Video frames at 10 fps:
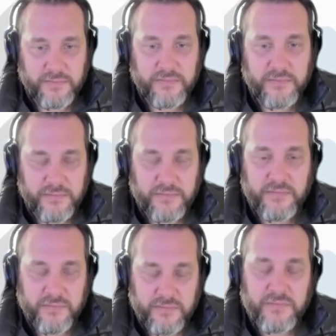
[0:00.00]

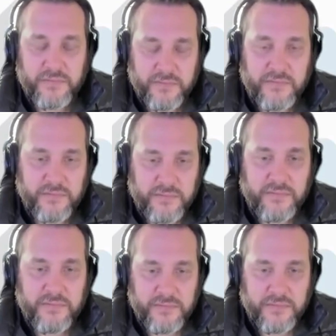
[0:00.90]

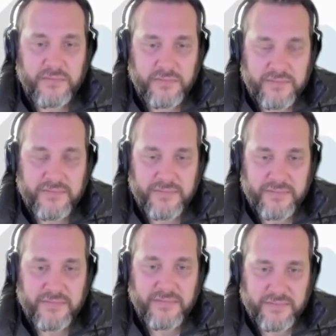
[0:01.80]

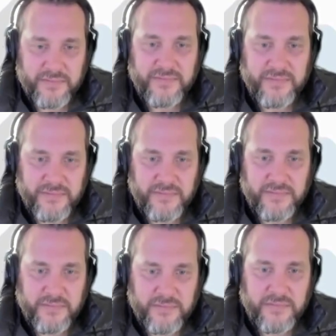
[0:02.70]

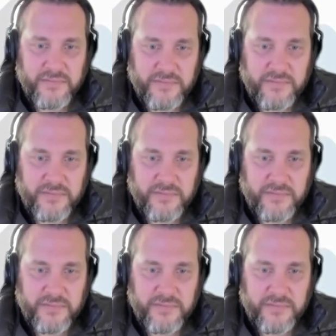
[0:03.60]
[no speech]